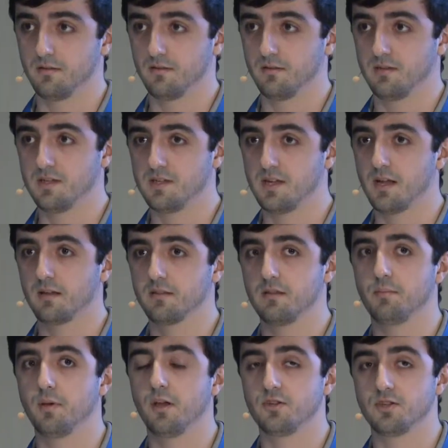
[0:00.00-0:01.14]
detect the
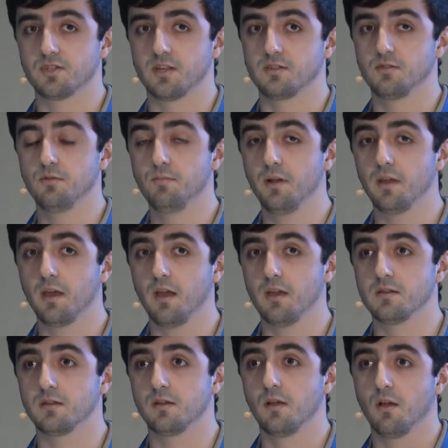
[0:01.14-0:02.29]
pages as
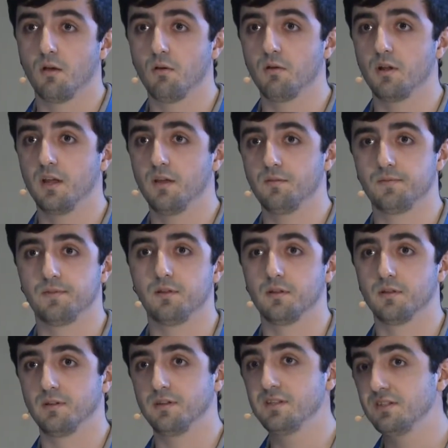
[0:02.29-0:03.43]
duplicate only if
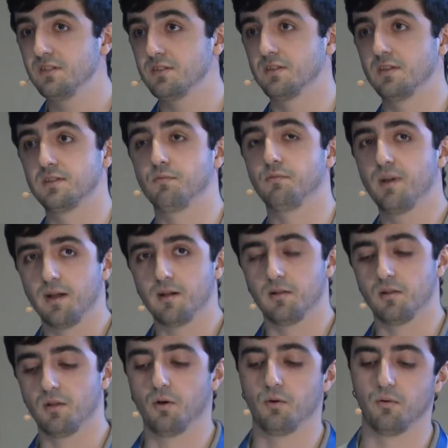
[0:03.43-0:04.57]
the distance is very
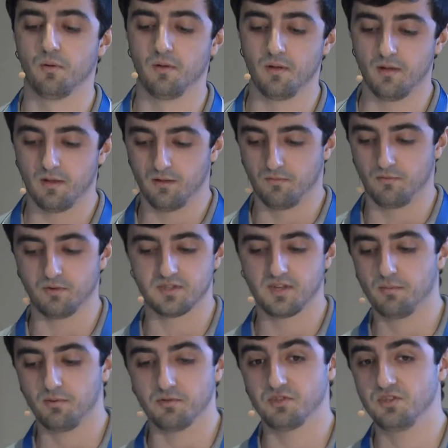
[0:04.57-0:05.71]
low, for
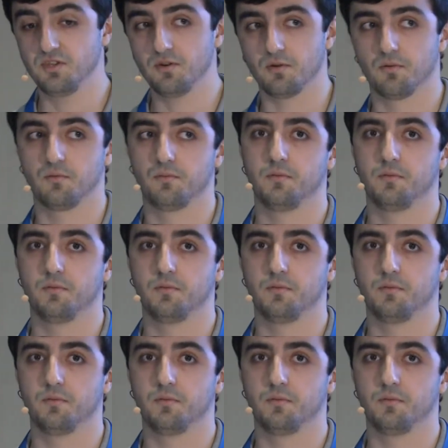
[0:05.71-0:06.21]
example, 0.